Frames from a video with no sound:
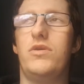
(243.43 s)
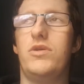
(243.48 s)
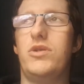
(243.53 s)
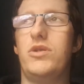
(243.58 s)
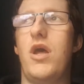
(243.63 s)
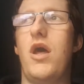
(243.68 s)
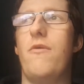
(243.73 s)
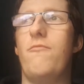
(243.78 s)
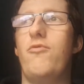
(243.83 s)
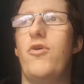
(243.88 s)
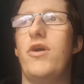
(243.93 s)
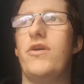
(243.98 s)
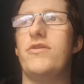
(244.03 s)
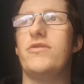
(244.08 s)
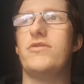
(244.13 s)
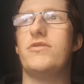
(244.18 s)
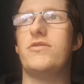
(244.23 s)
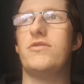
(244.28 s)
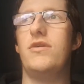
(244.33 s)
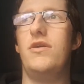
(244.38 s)
a certain
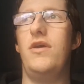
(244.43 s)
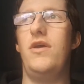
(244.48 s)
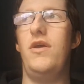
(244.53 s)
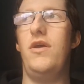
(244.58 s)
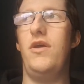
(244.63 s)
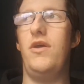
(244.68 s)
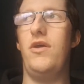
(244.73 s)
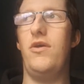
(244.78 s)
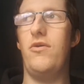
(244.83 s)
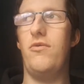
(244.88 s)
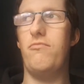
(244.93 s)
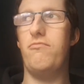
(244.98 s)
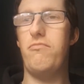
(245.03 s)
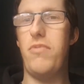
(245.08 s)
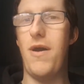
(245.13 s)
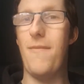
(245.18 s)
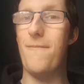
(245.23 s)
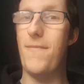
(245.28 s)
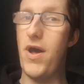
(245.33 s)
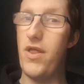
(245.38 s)
price
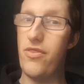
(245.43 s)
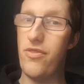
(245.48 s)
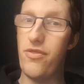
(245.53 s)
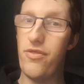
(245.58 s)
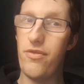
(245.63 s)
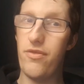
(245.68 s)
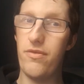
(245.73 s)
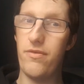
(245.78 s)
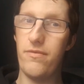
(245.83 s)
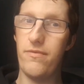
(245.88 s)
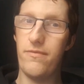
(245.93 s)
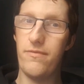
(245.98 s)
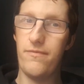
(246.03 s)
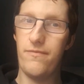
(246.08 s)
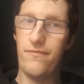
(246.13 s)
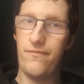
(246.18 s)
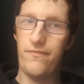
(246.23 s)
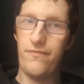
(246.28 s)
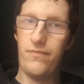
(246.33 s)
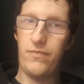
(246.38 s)
per month,
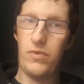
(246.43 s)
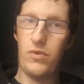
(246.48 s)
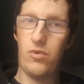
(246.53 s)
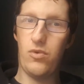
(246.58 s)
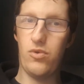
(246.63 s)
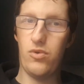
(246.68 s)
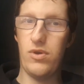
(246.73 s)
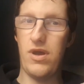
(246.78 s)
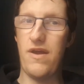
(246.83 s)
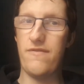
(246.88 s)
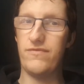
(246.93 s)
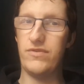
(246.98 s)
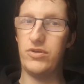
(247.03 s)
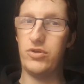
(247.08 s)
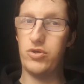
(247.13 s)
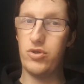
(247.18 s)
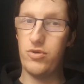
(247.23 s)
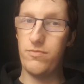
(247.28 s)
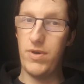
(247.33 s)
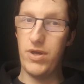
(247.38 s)
or every
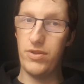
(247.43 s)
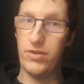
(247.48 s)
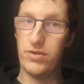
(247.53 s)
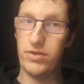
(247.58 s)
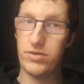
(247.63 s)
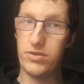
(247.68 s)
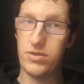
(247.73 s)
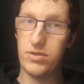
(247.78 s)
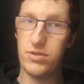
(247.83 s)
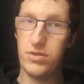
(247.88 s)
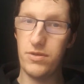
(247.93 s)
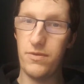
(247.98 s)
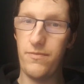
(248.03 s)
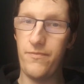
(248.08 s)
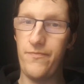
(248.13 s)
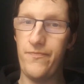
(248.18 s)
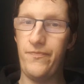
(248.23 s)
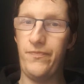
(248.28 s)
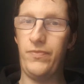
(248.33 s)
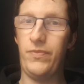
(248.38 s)
2 months.
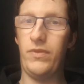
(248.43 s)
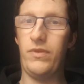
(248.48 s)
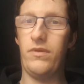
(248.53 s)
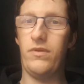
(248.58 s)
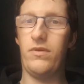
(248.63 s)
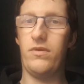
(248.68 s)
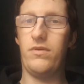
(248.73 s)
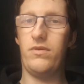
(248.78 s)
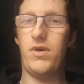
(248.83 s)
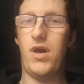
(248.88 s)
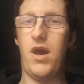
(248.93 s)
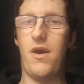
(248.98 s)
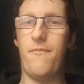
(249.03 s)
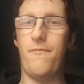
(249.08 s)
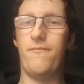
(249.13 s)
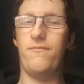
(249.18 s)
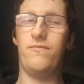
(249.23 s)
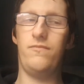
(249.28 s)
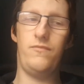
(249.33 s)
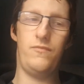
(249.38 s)
For
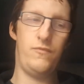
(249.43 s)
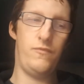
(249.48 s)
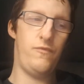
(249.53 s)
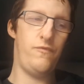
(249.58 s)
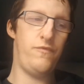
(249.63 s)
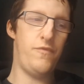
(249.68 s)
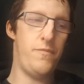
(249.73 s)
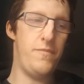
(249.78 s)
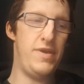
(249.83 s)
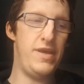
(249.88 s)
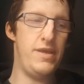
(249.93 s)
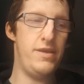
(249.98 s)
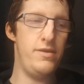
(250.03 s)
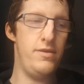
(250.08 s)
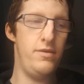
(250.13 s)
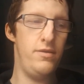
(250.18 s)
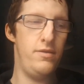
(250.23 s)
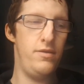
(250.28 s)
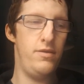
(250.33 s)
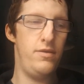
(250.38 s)

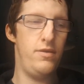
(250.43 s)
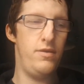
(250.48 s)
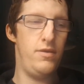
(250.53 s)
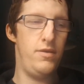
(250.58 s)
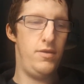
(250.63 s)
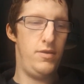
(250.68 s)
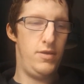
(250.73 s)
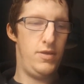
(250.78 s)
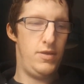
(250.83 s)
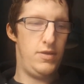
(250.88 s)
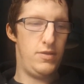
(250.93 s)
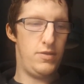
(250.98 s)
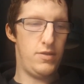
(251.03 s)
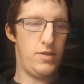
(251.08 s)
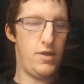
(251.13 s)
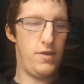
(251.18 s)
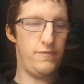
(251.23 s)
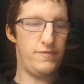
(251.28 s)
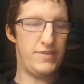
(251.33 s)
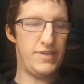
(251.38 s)
me,
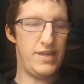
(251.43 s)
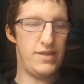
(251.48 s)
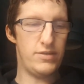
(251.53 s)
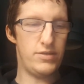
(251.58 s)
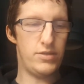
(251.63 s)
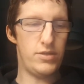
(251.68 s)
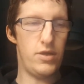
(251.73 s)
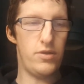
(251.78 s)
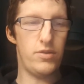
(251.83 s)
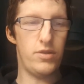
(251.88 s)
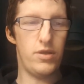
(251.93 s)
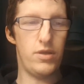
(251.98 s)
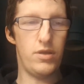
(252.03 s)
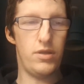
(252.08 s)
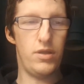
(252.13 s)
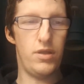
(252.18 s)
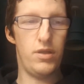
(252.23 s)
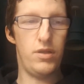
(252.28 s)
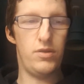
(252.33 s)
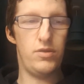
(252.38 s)
I've set it so
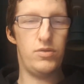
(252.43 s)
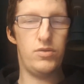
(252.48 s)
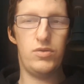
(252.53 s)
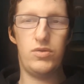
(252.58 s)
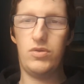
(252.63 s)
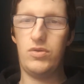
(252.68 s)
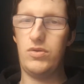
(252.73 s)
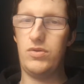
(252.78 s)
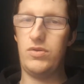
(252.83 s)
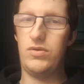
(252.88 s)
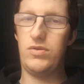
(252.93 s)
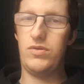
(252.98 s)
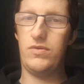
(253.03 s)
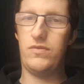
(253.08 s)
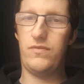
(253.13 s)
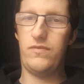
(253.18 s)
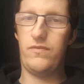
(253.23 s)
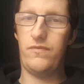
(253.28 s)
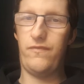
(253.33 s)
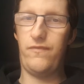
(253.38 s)
that
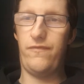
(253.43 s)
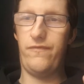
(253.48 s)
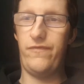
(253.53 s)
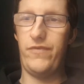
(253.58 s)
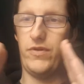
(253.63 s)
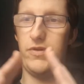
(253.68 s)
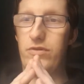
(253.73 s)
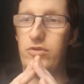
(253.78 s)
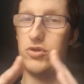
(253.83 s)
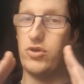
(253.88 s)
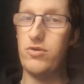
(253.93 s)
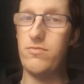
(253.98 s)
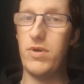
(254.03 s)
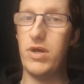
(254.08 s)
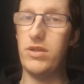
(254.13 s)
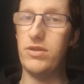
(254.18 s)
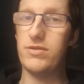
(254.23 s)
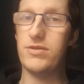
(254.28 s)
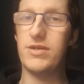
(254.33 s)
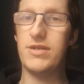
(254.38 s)
for 2
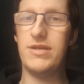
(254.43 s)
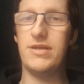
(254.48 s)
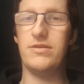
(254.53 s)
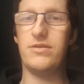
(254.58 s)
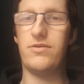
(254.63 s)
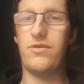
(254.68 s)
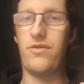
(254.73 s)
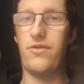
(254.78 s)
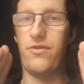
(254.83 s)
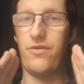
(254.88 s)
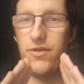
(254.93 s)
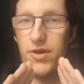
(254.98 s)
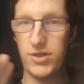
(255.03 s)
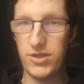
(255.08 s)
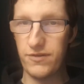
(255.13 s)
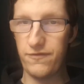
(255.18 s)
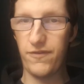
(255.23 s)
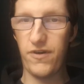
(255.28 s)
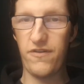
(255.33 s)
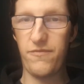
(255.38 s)
months it's
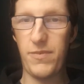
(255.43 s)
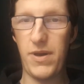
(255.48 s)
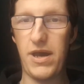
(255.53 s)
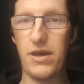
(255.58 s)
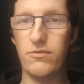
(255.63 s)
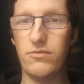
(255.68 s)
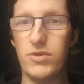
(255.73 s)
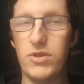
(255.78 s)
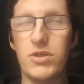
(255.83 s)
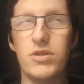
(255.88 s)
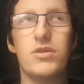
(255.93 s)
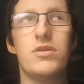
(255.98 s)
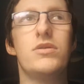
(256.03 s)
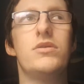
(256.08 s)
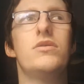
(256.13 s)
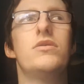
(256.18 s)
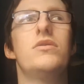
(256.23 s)
£35,